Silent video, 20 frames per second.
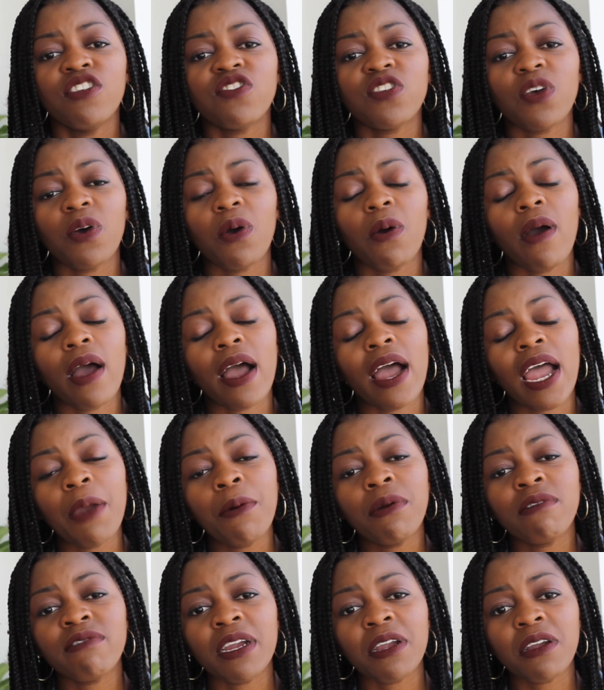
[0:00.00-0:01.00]
So
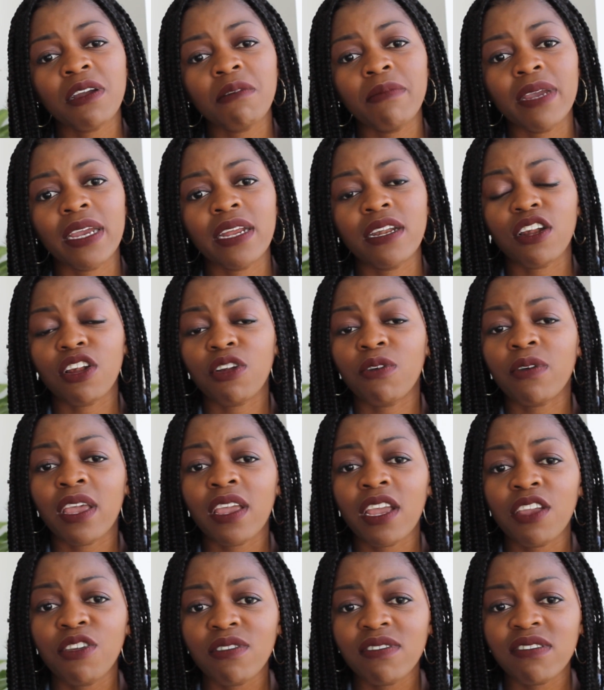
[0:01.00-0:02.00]
I would recommend
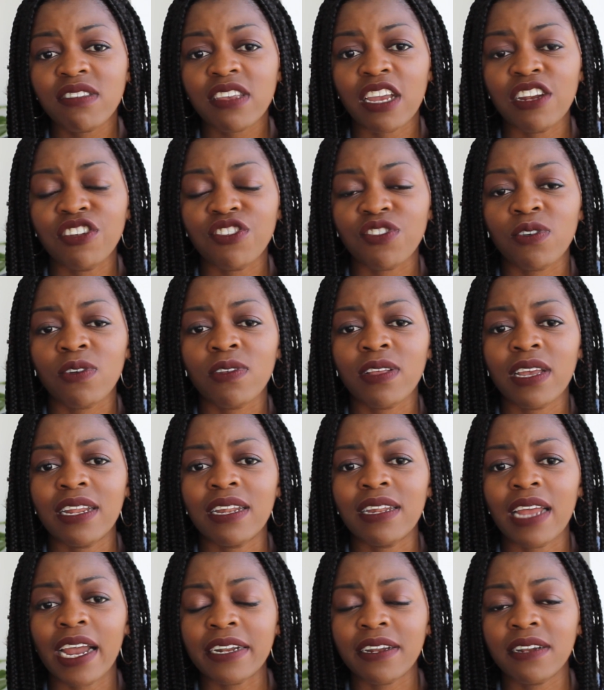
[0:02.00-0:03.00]
looking at your schedule
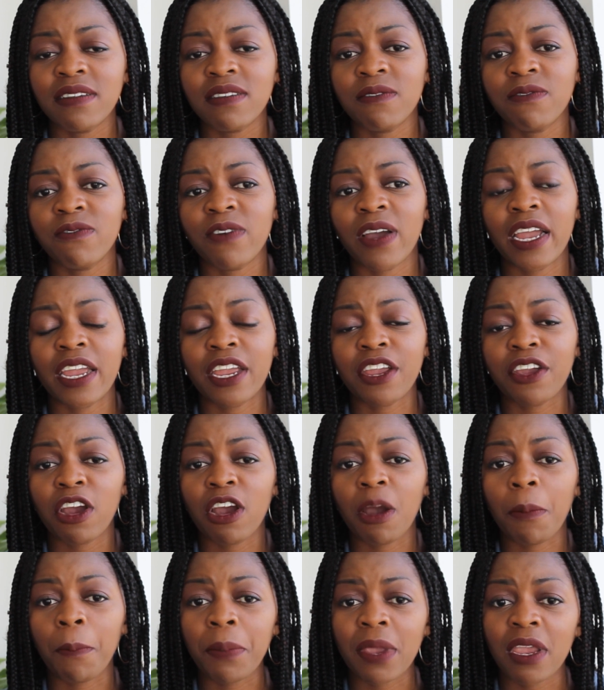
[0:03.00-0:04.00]
and identifying
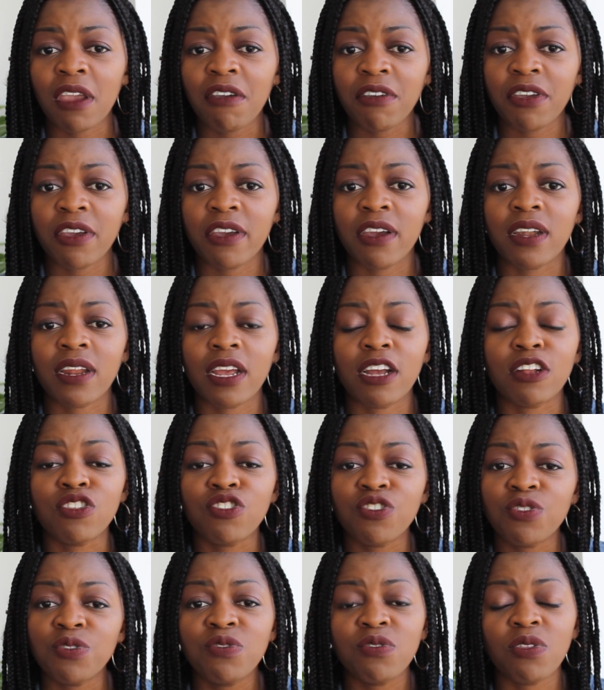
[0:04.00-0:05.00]
a period, a
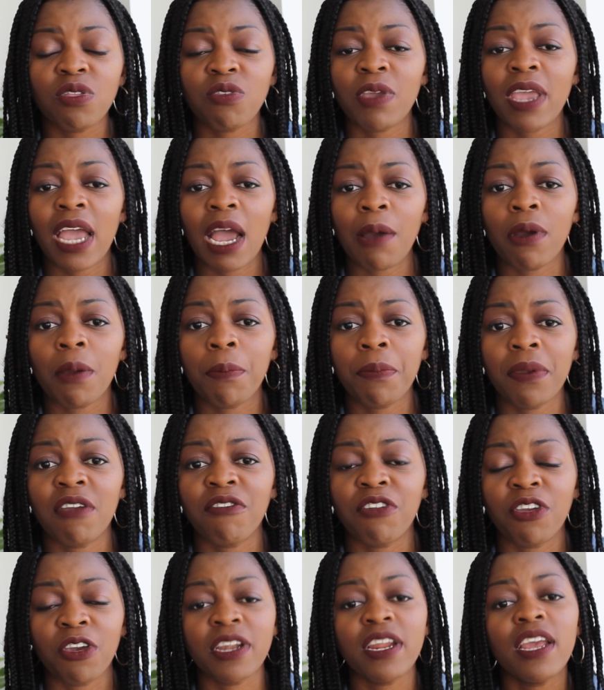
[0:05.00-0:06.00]
2 to 3 hour
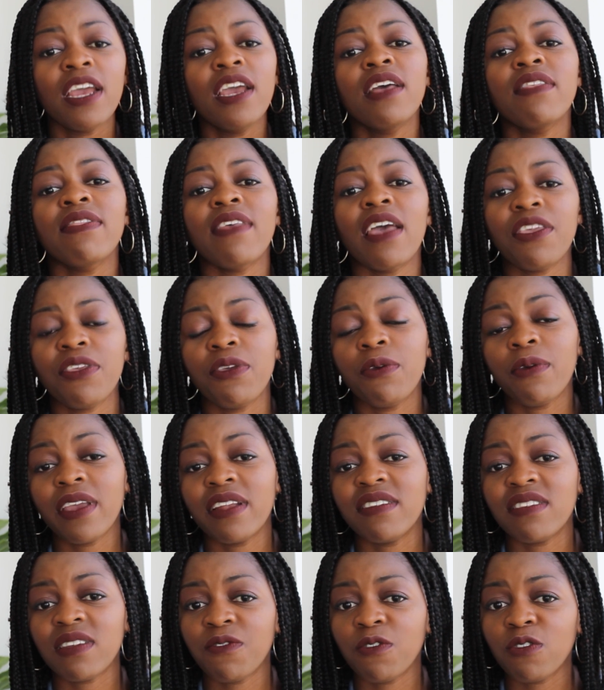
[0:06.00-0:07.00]
period that you
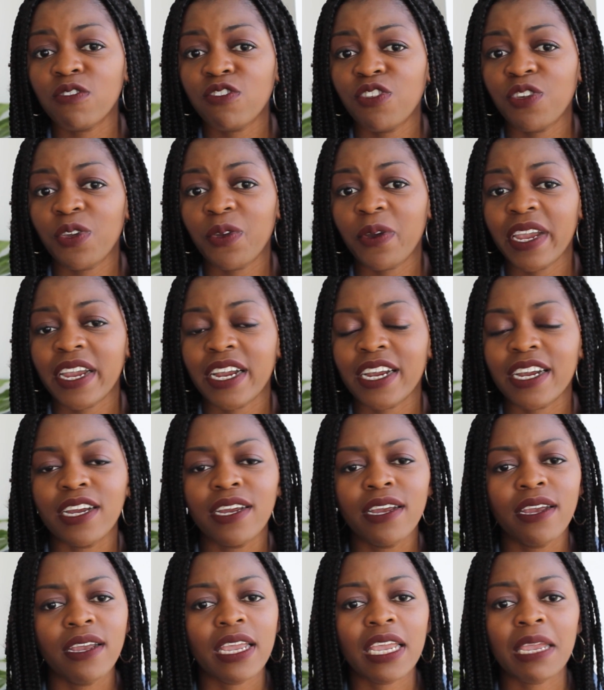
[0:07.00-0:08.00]
can devote to your
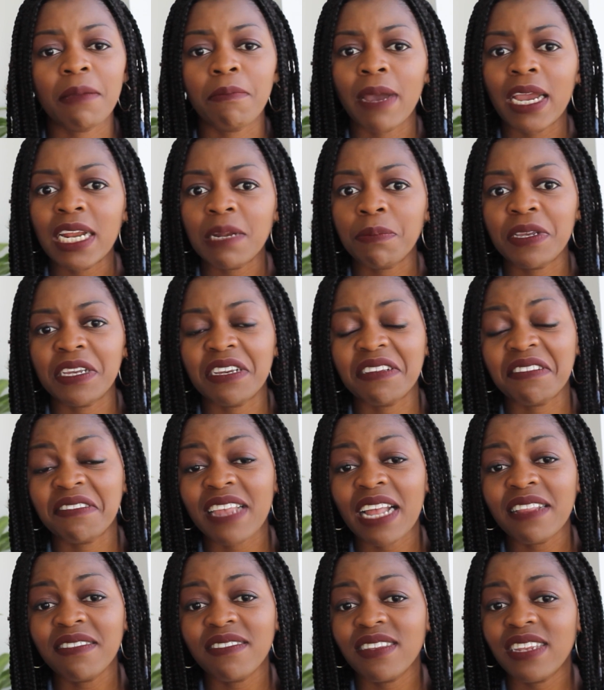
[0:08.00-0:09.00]
hair. It might be a
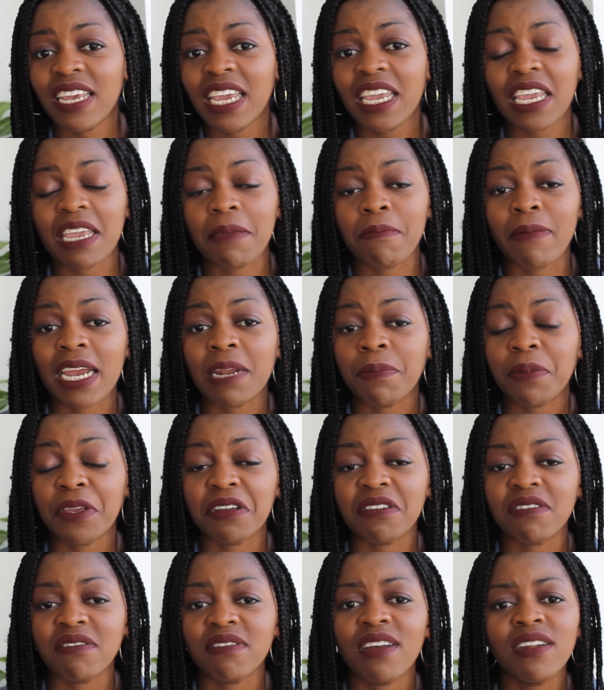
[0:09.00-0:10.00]
Saturday, it might
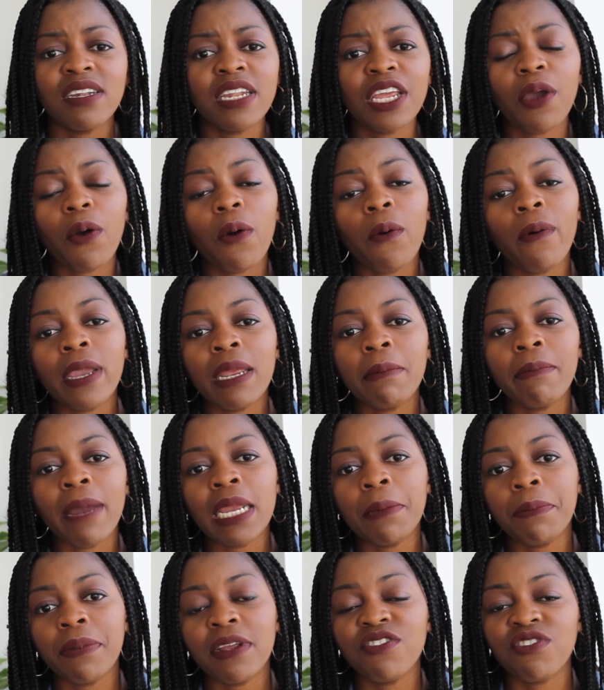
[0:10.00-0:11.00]
be a Sunday, or it
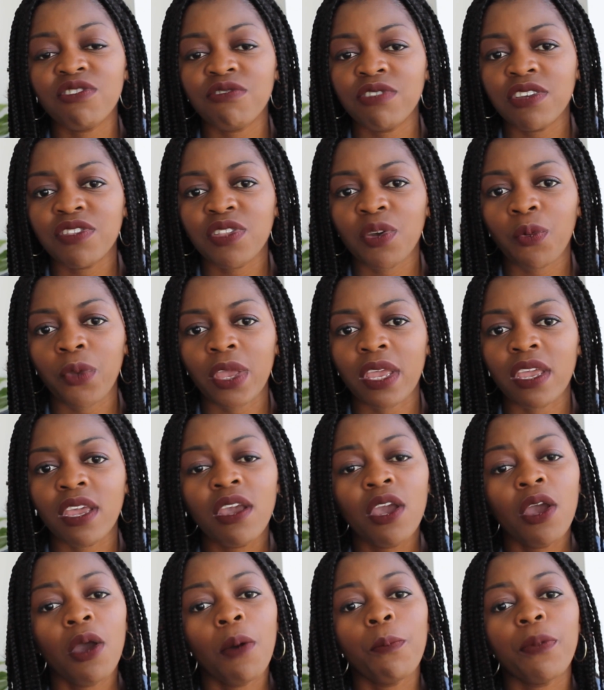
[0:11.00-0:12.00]
might be during the
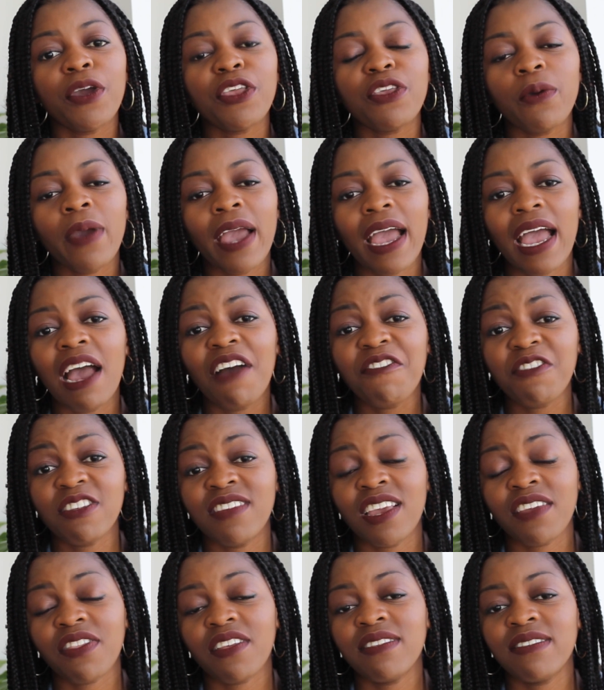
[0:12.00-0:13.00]
week. But you have to
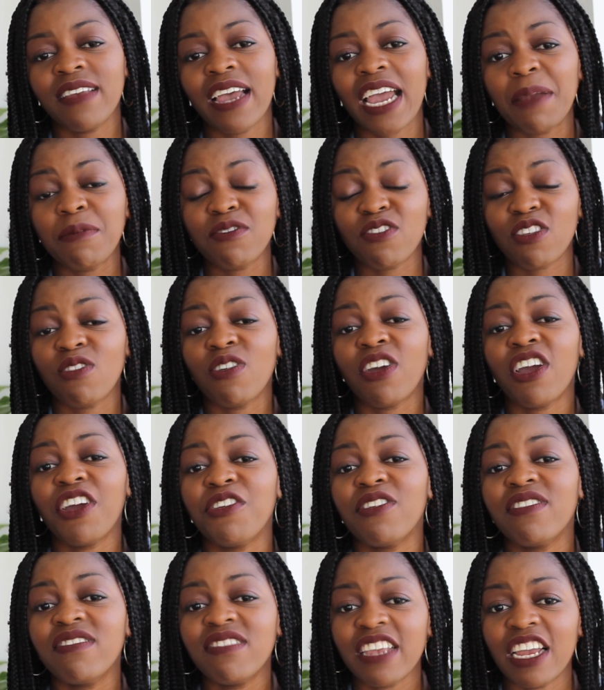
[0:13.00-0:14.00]
take the time to look
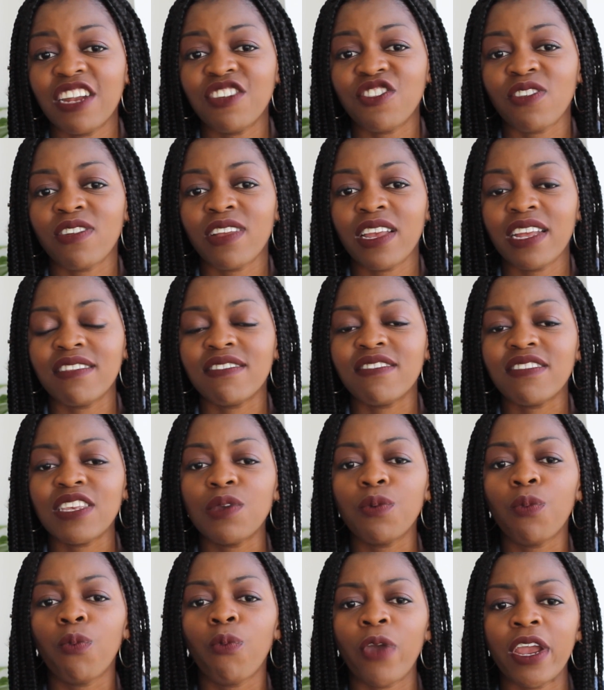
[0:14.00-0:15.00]
at your schedule and
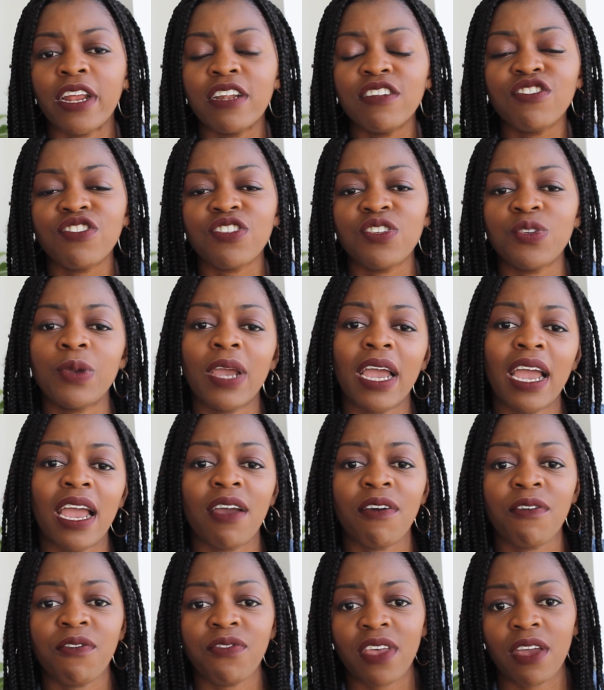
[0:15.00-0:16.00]
see when do you
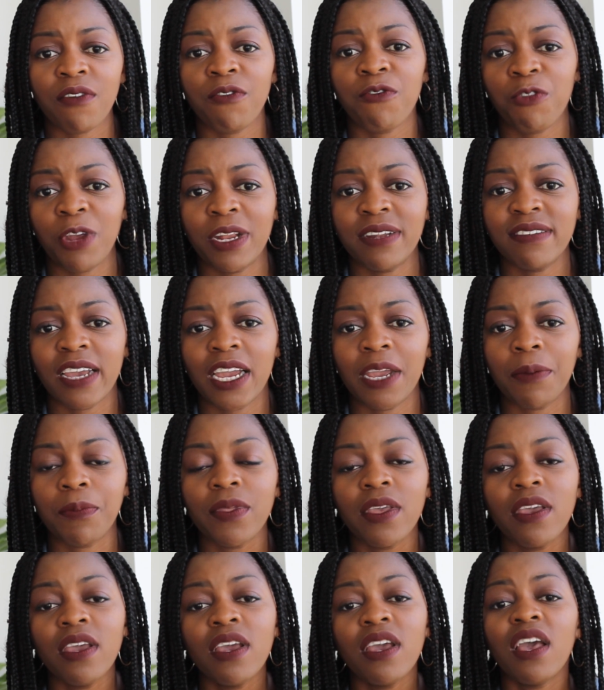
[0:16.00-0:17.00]
have that free
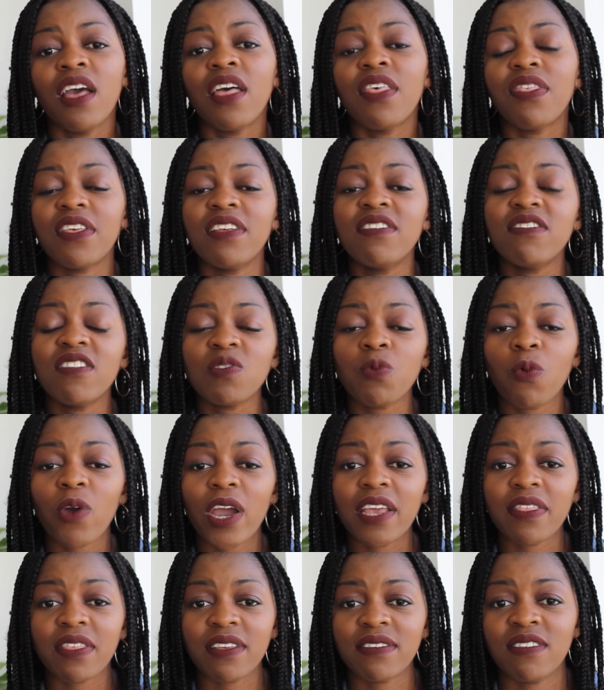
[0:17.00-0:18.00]
time. This is
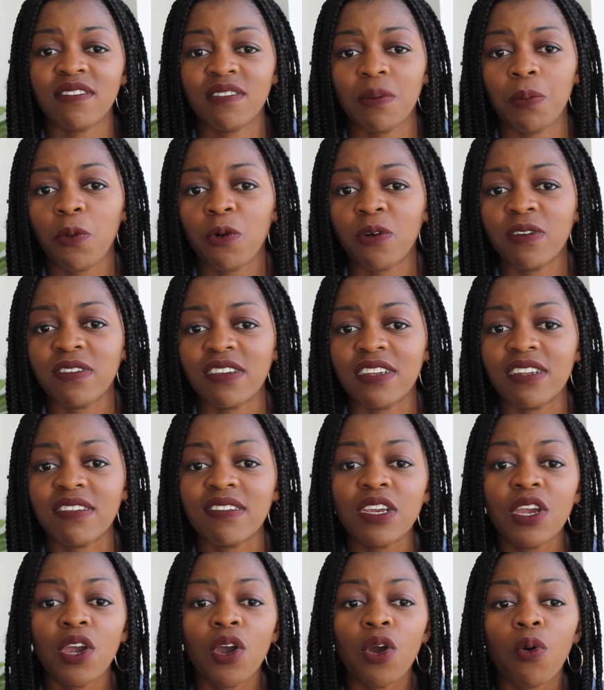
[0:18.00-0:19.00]
why this is
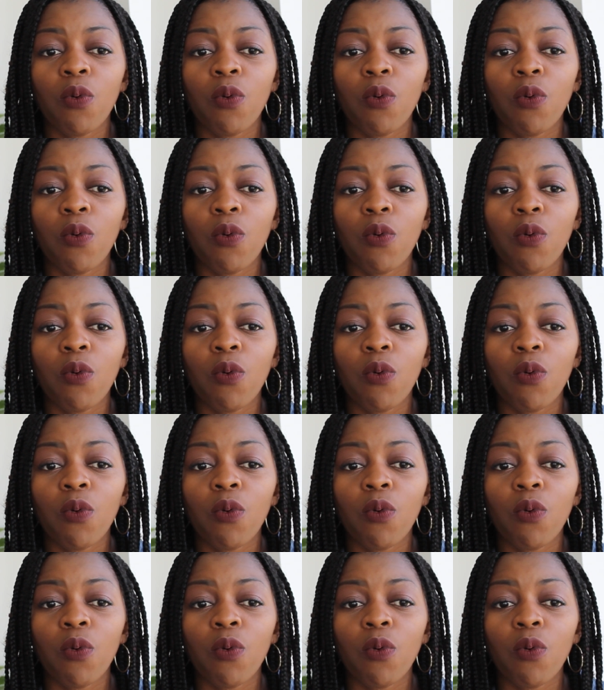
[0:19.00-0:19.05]
important.